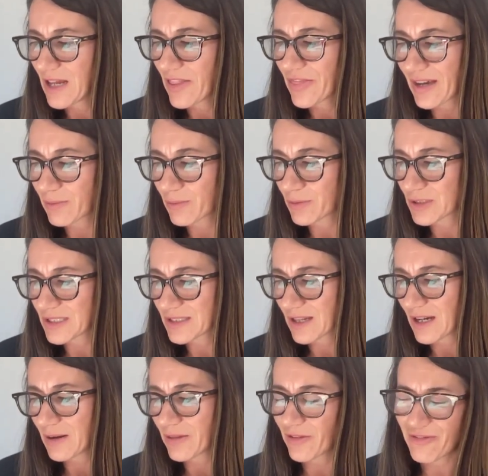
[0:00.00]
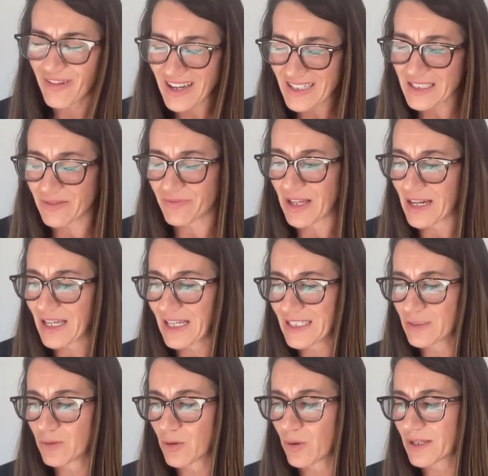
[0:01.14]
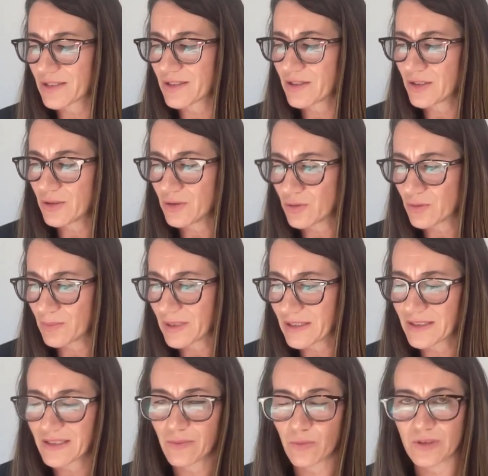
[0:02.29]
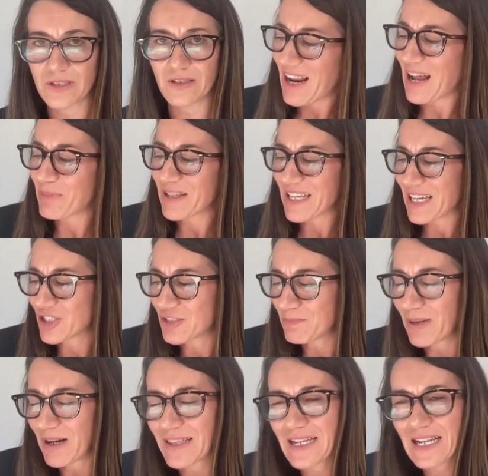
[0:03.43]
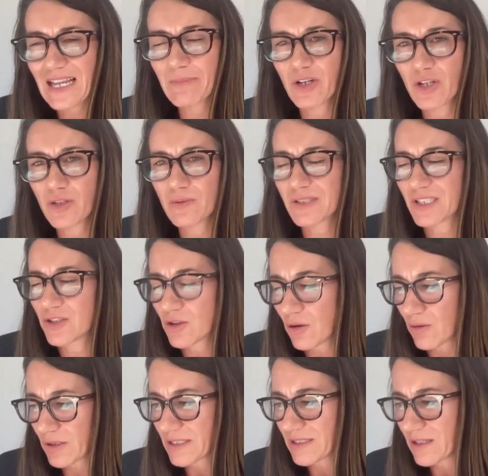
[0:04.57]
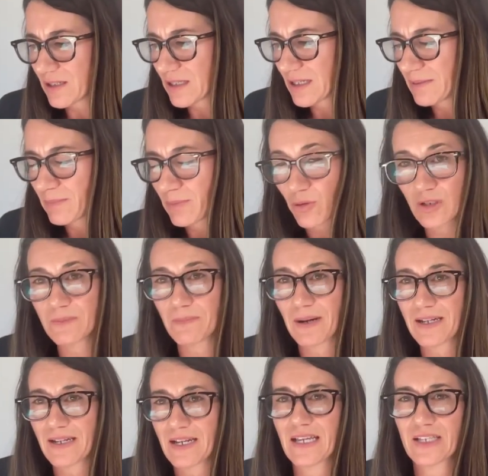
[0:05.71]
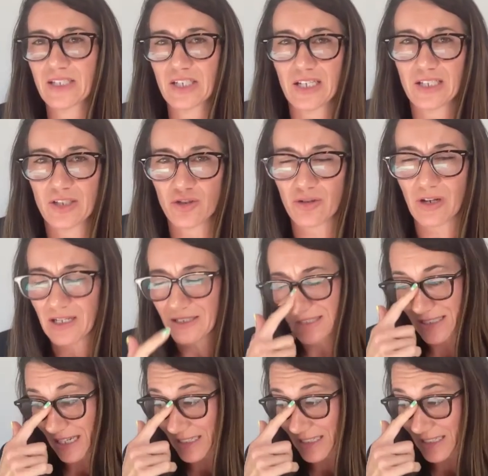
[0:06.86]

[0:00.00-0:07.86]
That was the facts of that case were quite unusual because it was an application by the claimant who was a doctor employed by an NHS trust,